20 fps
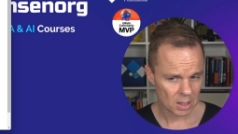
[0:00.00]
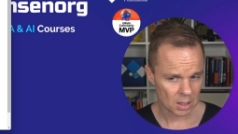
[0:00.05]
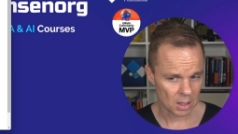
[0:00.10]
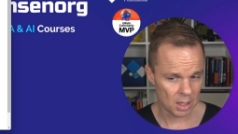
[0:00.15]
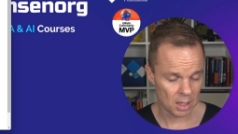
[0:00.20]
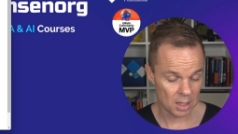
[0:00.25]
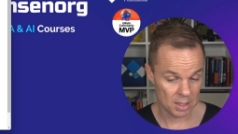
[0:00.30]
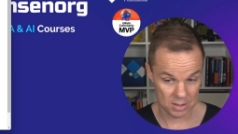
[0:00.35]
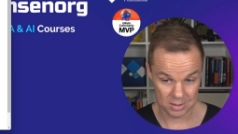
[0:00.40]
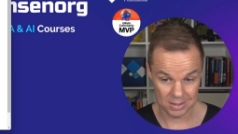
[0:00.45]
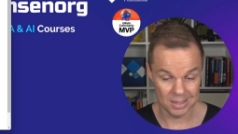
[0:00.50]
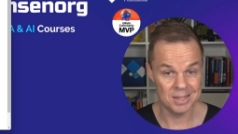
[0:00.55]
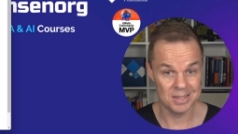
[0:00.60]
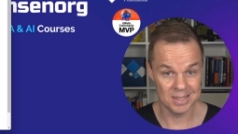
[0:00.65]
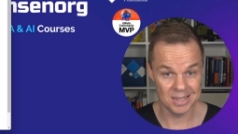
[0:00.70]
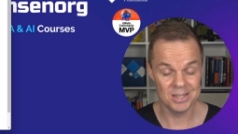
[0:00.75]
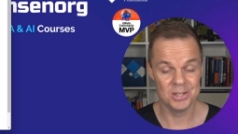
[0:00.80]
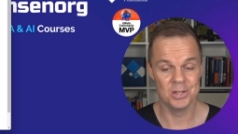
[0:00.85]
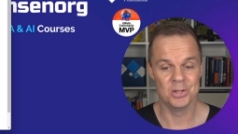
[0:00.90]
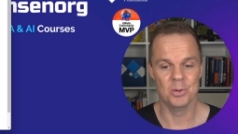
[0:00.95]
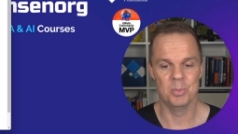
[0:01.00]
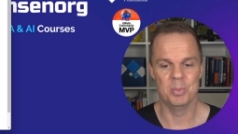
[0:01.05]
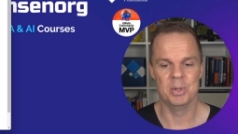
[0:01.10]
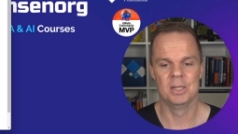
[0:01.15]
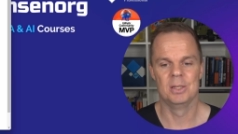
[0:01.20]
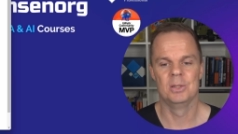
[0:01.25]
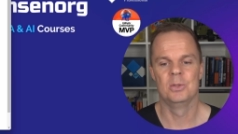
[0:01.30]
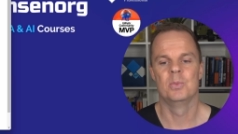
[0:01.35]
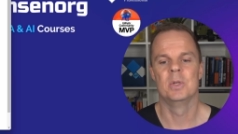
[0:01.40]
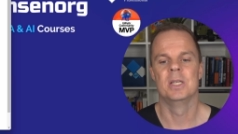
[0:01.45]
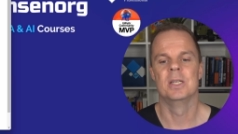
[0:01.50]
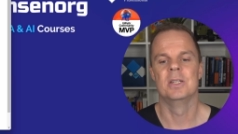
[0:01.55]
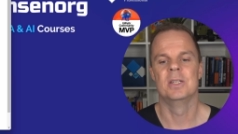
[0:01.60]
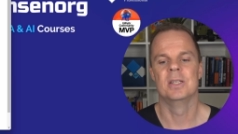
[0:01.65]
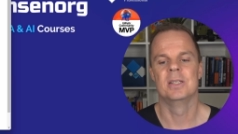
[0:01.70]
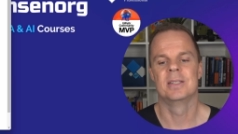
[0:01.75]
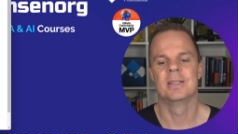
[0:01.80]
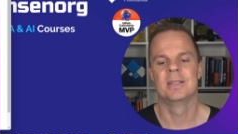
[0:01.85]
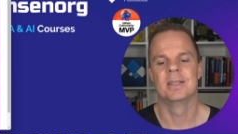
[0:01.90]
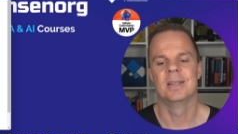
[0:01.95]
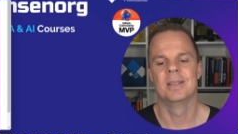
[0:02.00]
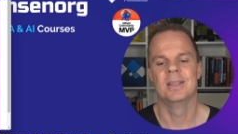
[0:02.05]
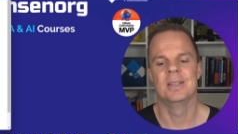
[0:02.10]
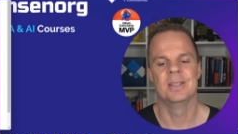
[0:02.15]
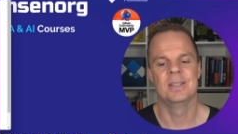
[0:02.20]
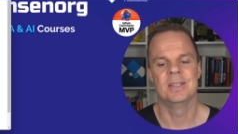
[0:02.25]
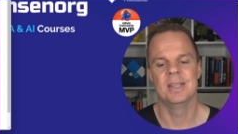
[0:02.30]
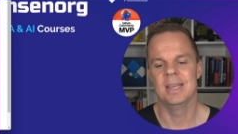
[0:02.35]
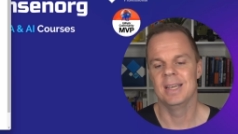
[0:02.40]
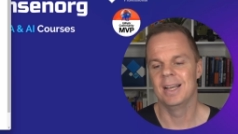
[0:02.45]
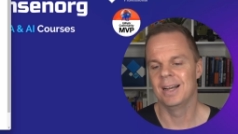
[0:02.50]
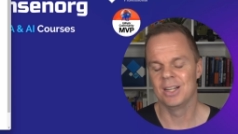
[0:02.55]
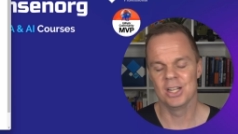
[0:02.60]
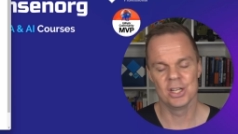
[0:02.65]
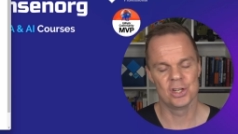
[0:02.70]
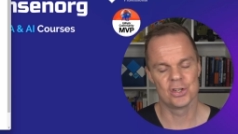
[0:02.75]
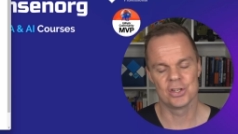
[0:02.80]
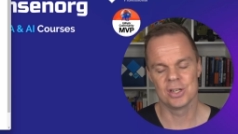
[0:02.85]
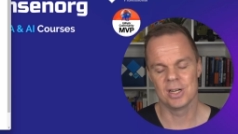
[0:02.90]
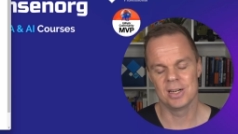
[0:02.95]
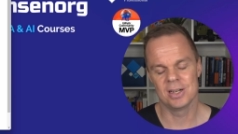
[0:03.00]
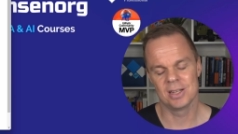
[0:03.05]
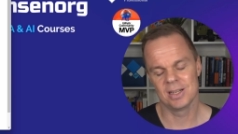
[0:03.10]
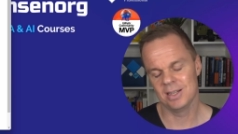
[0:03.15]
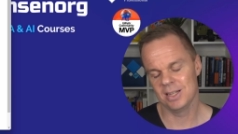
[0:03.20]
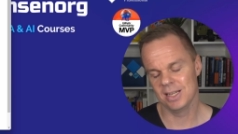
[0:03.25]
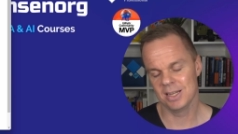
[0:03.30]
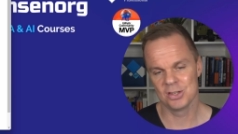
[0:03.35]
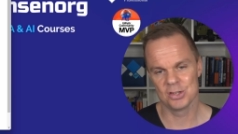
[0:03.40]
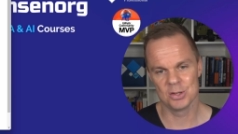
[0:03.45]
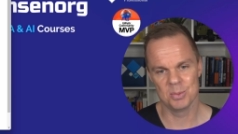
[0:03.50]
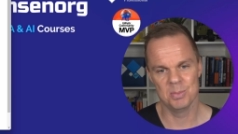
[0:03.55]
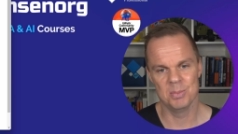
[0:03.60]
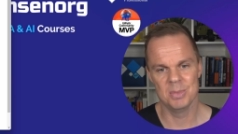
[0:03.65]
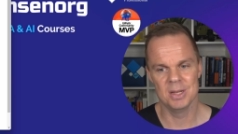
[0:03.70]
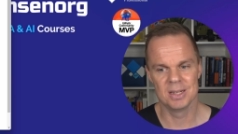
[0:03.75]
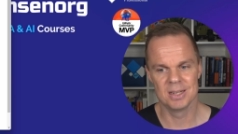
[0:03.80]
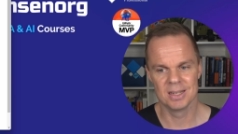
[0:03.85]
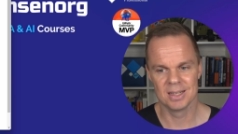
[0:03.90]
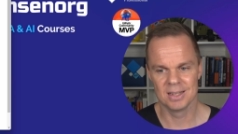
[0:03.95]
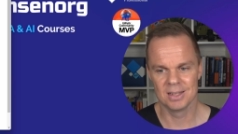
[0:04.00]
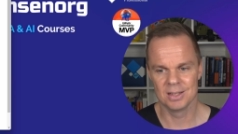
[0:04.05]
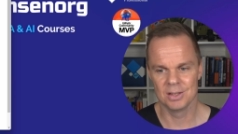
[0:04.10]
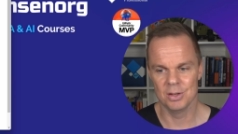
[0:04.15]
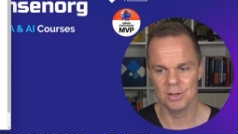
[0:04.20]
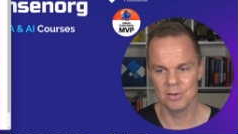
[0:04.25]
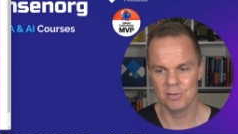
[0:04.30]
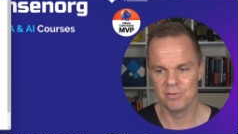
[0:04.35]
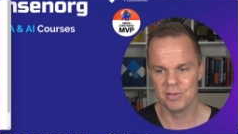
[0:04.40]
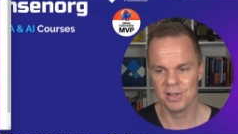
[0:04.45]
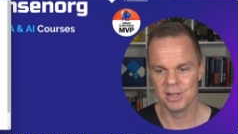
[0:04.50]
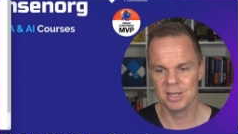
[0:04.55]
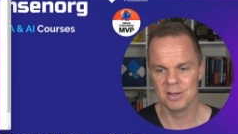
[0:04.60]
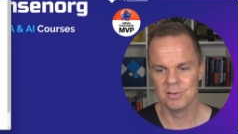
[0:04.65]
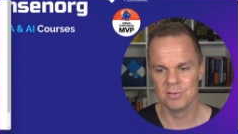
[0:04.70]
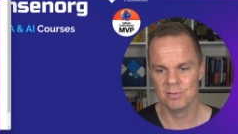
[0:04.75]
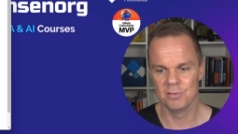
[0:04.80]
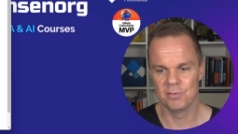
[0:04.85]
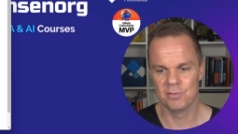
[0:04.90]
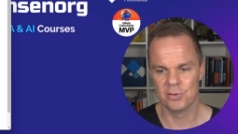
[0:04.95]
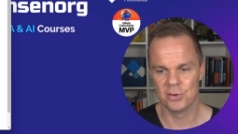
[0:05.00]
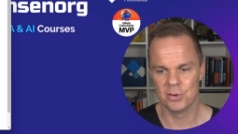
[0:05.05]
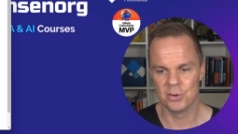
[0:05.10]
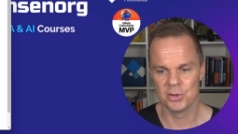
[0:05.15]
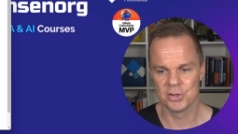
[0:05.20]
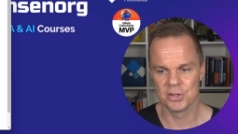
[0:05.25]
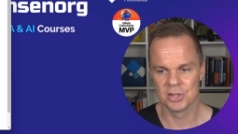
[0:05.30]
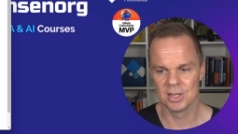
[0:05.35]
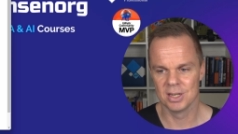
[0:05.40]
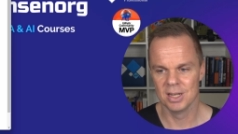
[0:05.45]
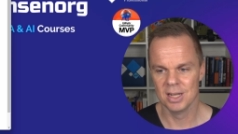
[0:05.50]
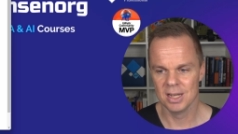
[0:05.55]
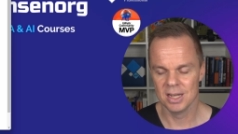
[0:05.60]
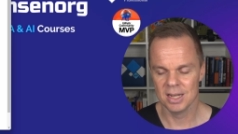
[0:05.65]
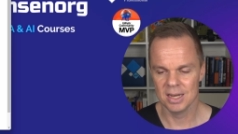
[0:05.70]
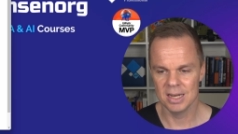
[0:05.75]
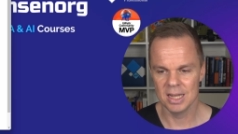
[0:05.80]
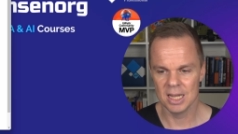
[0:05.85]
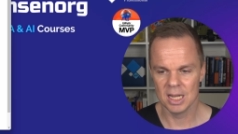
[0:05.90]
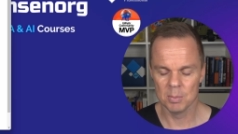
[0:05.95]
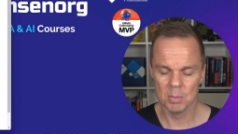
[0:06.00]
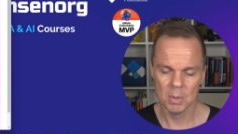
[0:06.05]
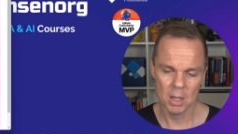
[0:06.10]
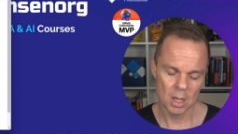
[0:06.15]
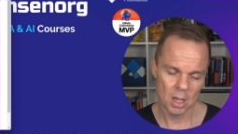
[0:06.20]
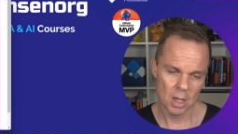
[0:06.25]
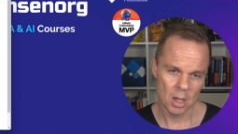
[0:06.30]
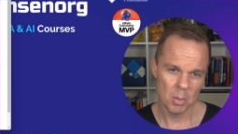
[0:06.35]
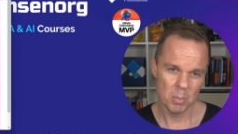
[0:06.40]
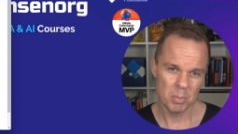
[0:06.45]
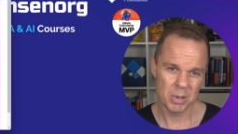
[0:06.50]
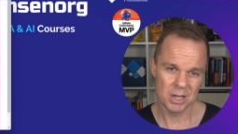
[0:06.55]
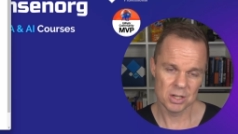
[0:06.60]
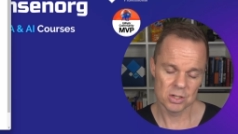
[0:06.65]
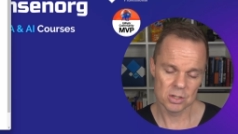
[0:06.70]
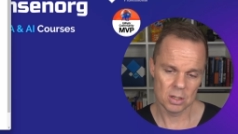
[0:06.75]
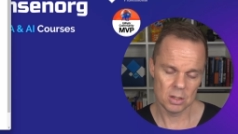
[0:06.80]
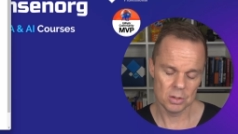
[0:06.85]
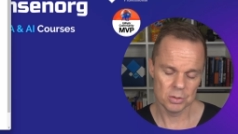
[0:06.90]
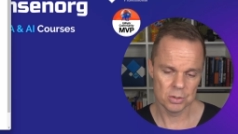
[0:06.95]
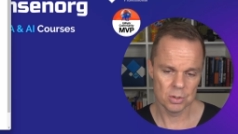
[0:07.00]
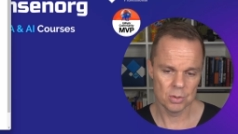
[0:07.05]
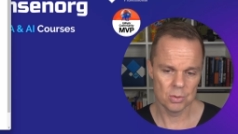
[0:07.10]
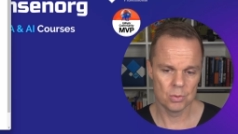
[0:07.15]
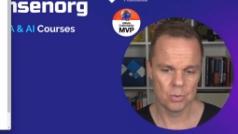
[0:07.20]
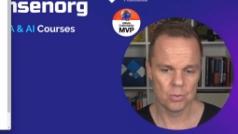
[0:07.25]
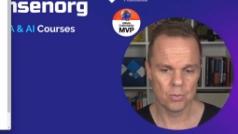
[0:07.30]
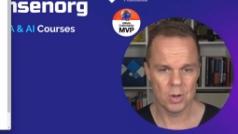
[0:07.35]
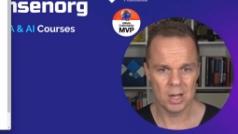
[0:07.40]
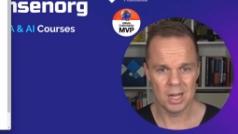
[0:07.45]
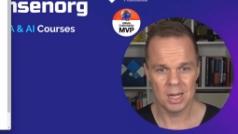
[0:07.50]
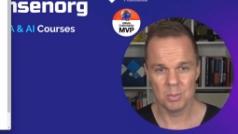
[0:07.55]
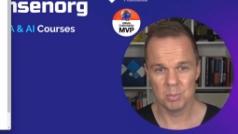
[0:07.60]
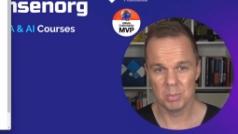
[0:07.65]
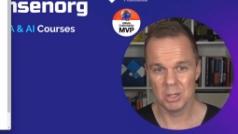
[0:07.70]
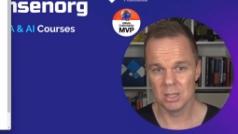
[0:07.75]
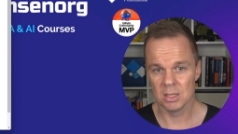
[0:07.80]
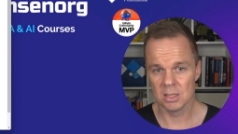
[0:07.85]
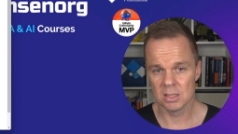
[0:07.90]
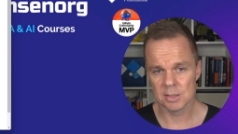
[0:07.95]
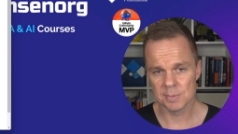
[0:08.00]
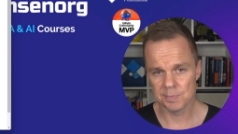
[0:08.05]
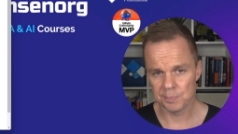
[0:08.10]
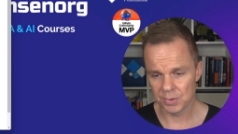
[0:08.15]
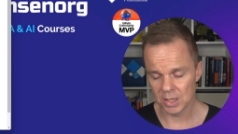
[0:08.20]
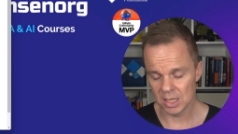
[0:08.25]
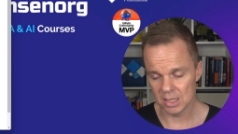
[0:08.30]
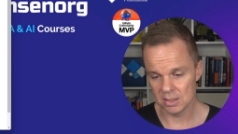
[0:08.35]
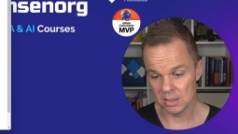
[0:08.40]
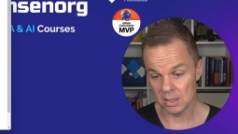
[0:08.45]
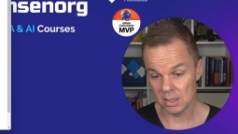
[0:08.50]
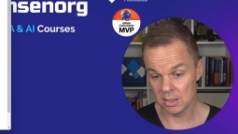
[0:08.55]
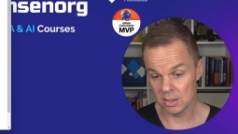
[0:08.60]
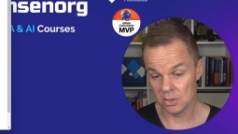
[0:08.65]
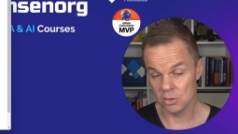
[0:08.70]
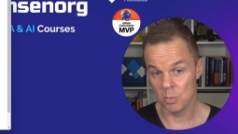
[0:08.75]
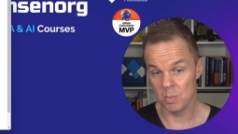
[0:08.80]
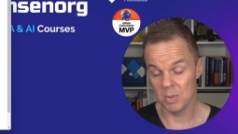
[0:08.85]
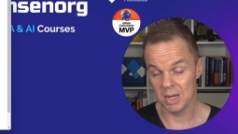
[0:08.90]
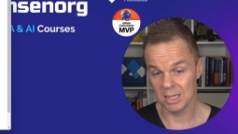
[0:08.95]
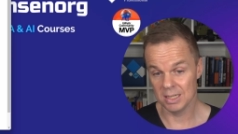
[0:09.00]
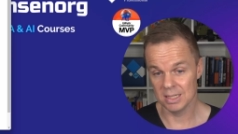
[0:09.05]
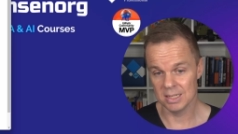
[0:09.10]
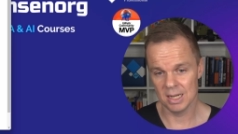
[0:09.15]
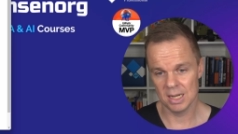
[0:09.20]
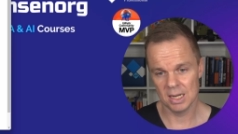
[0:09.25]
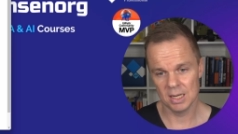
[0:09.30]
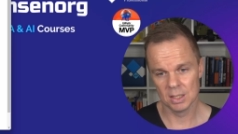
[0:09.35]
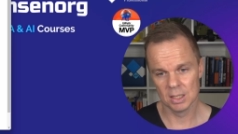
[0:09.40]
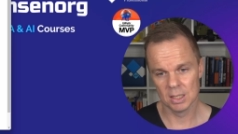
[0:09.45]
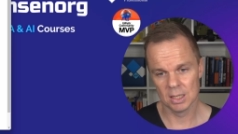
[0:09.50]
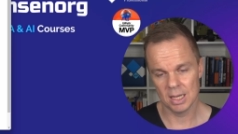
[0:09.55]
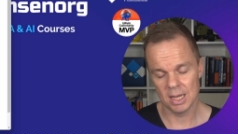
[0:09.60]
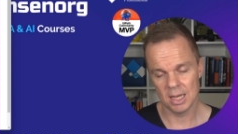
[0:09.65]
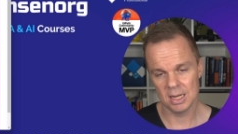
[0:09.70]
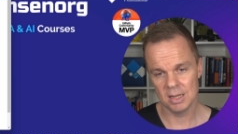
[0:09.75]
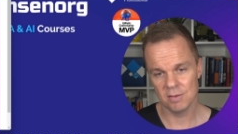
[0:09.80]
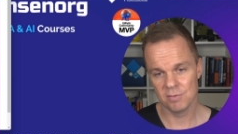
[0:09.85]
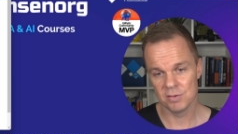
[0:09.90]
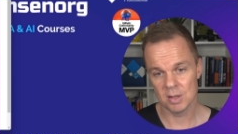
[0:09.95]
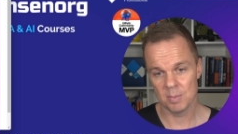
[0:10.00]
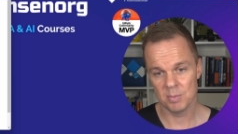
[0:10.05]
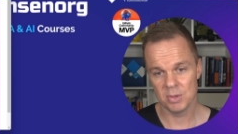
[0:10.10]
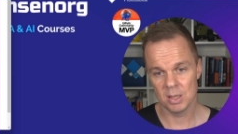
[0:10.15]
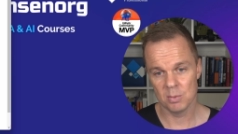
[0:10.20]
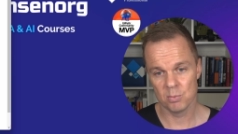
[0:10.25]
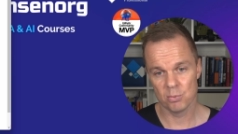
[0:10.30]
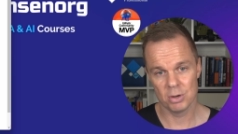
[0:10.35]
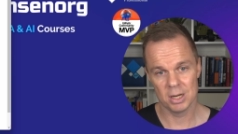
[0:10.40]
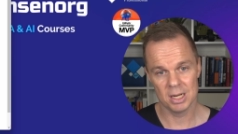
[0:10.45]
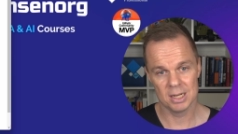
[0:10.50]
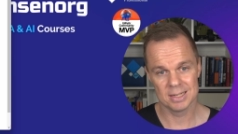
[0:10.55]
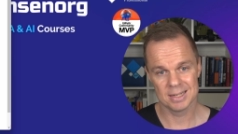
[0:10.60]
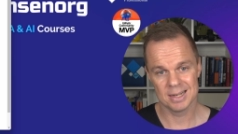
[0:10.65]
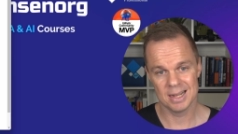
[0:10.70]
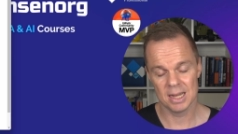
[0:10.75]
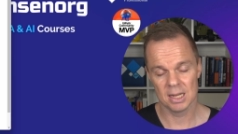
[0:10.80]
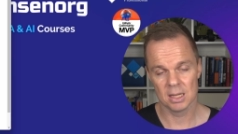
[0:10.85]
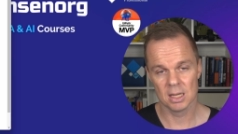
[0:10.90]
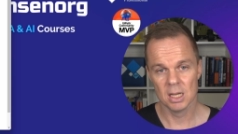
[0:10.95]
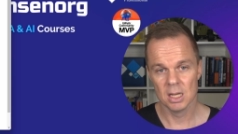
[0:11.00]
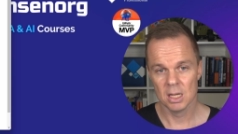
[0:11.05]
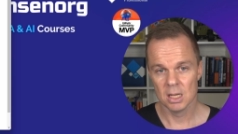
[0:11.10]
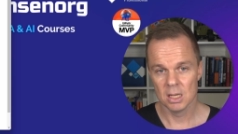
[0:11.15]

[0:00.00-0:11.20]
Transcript: it's, it's easy to build. We can just uh, say click start, click submit, uh, fill in first name, but it's also great because it's easy to maintain. And if something breaks, like